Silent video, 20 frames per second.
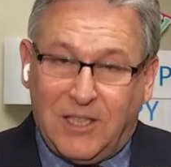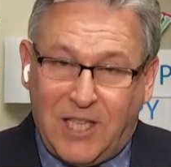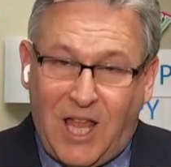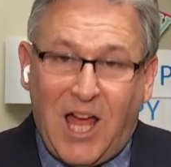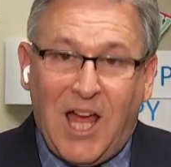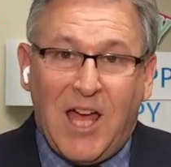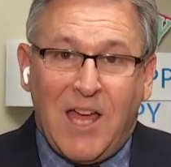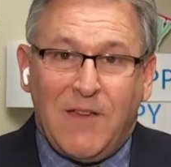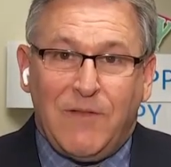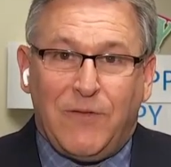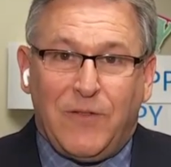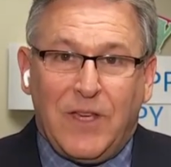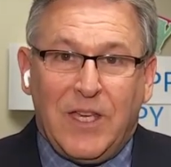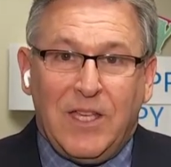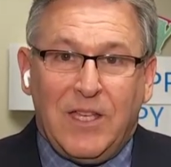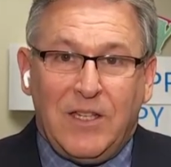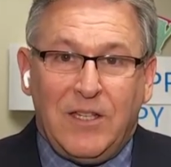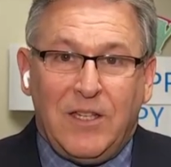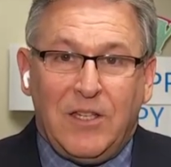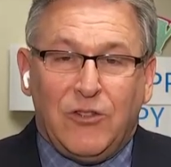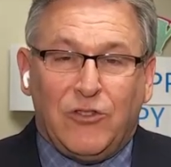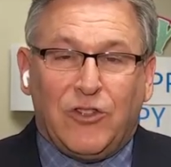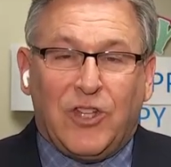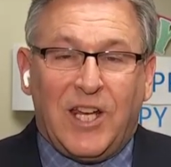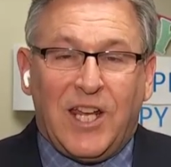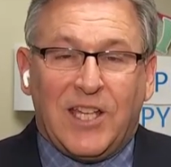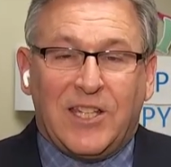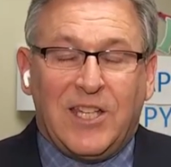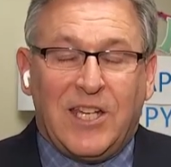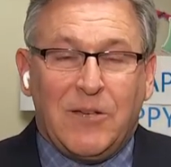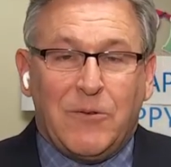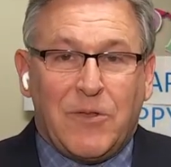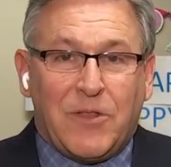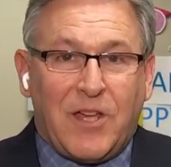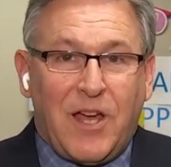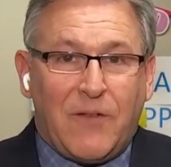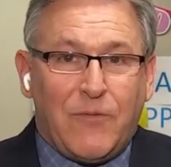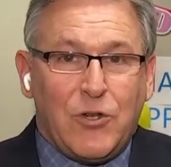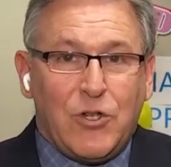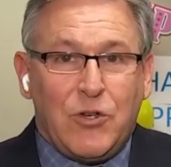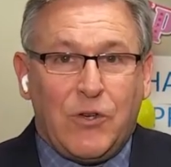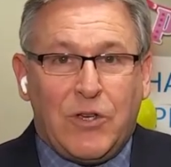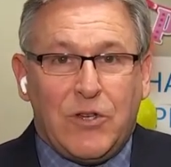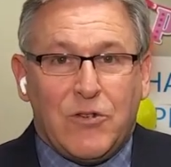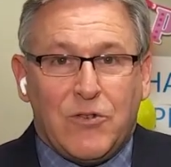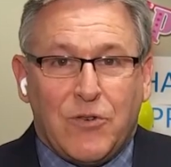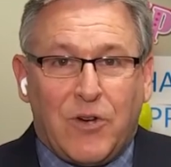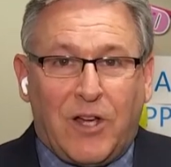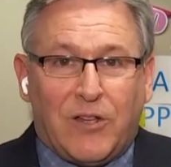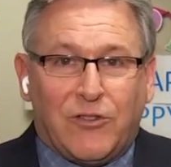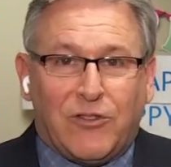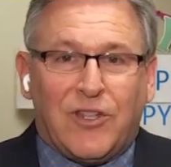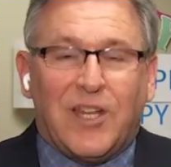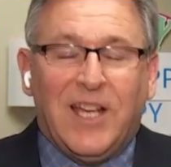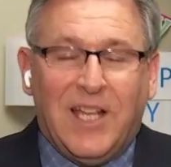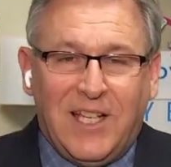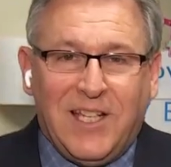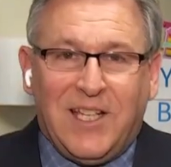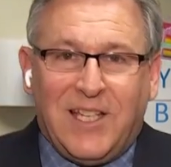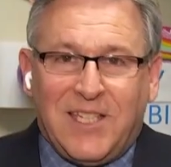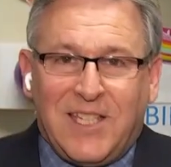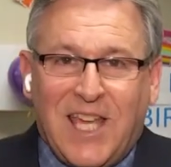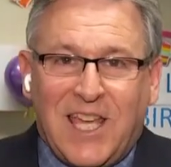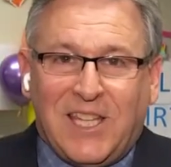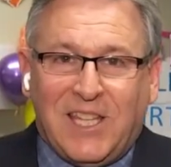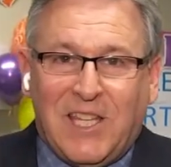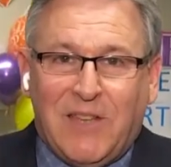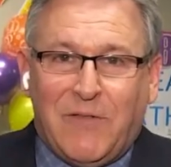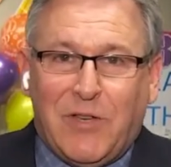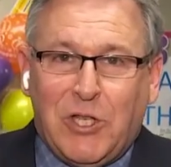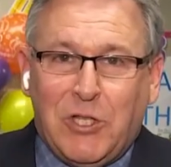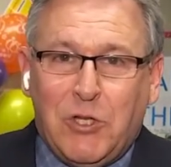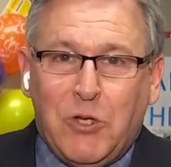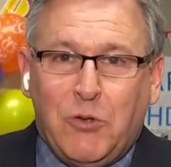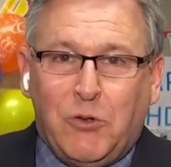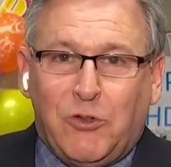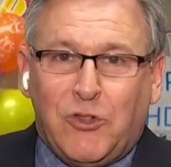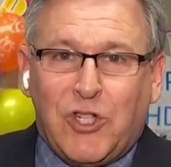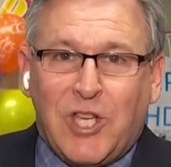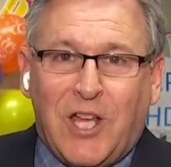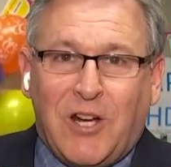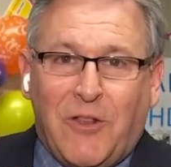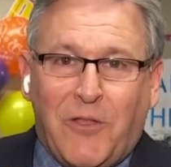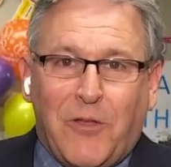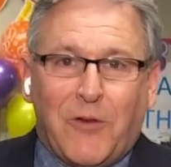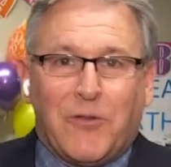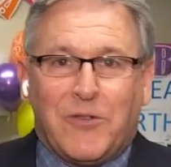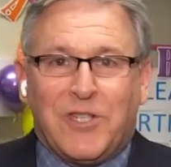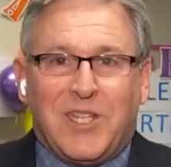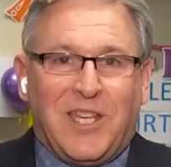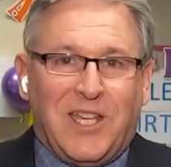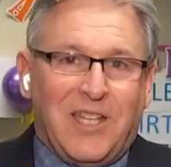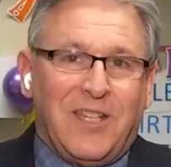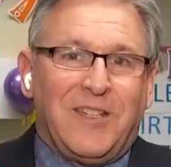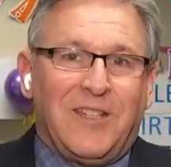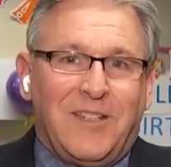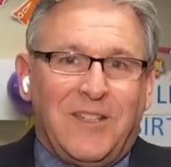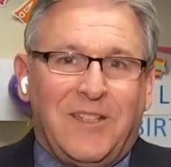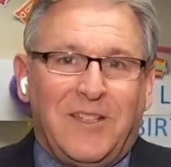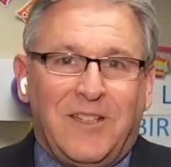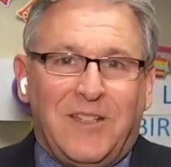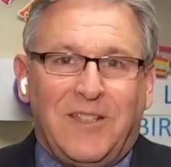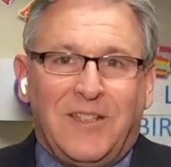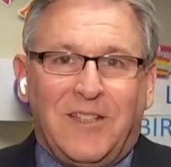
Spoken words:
Live in Schenectady with coverage you can trust. Dan Levy, News Channel 13.